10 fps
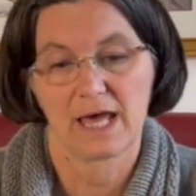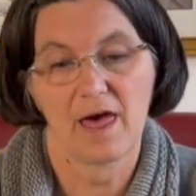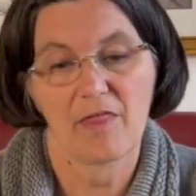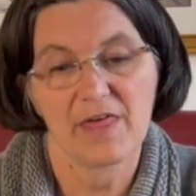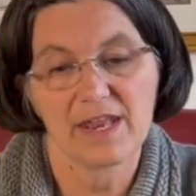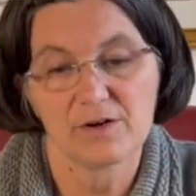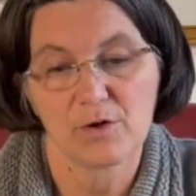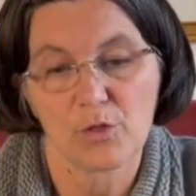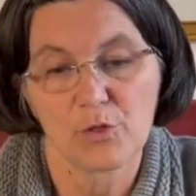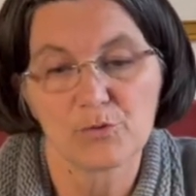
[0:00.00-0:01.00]
And then
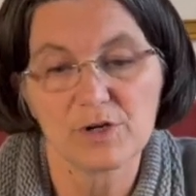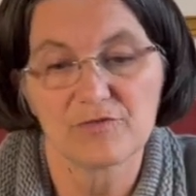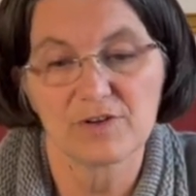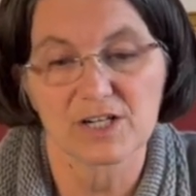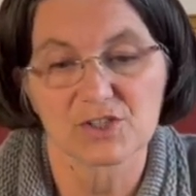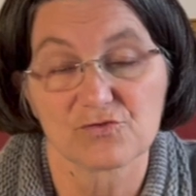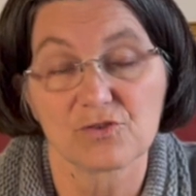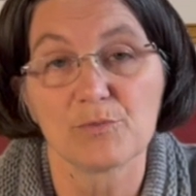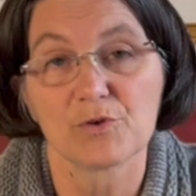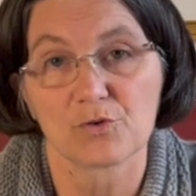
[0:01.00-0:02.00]
the reflux
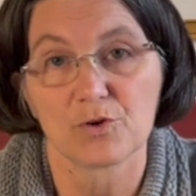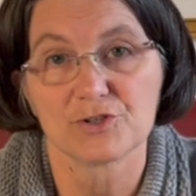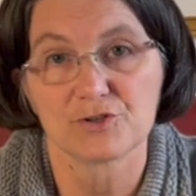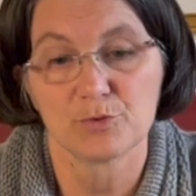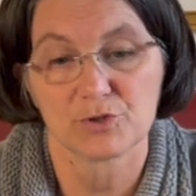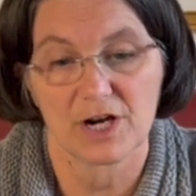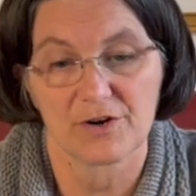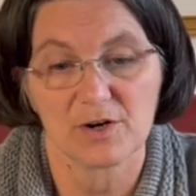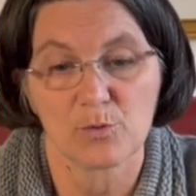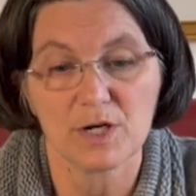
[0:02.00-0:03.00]
from the groin
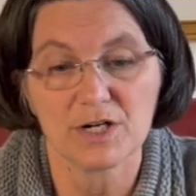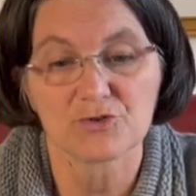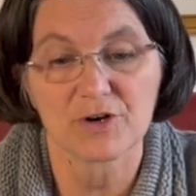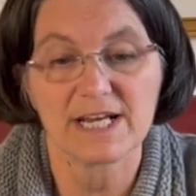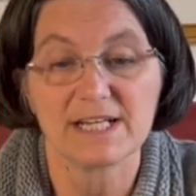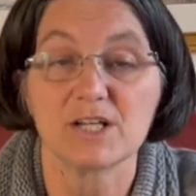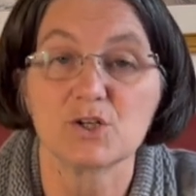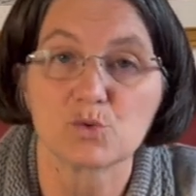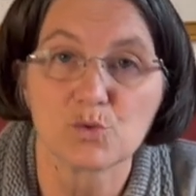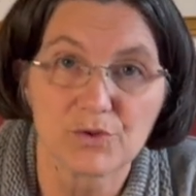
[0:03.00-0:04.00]
tributary will drain
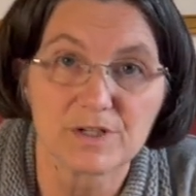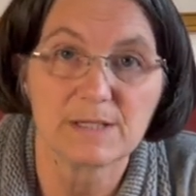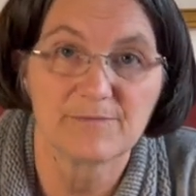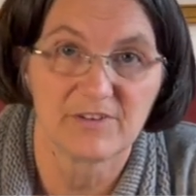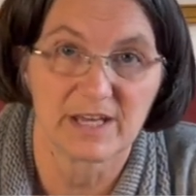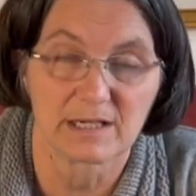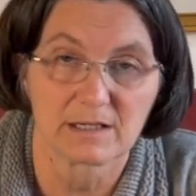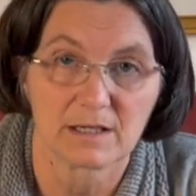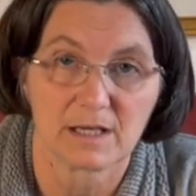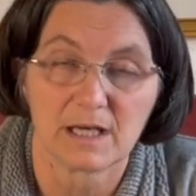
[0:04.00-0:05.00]
into the deep
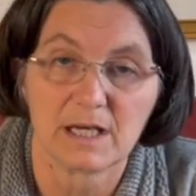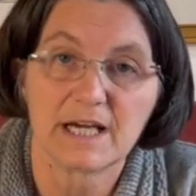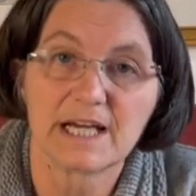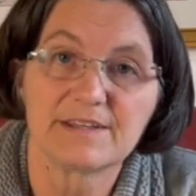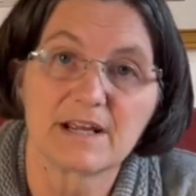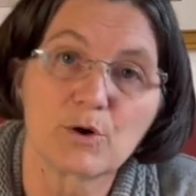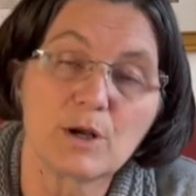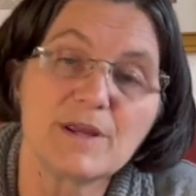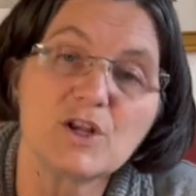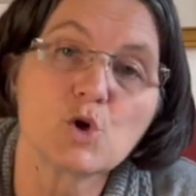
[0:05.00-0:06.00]
vein, and there will
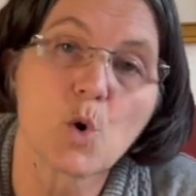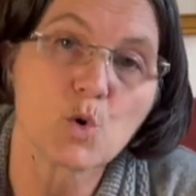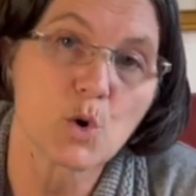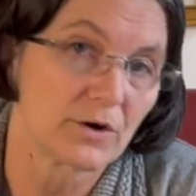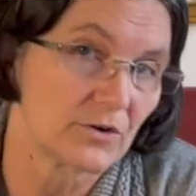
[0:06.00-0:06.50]
be no longer